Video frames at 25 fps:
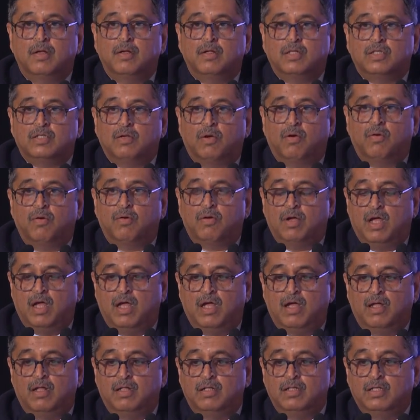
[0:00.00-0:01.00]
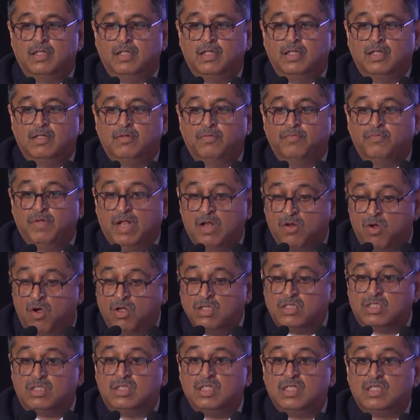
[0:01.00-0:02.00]
So we
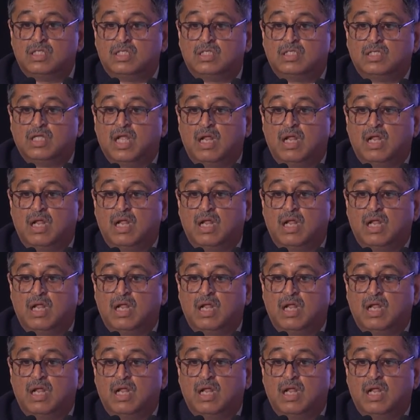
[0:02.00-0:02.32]
launched this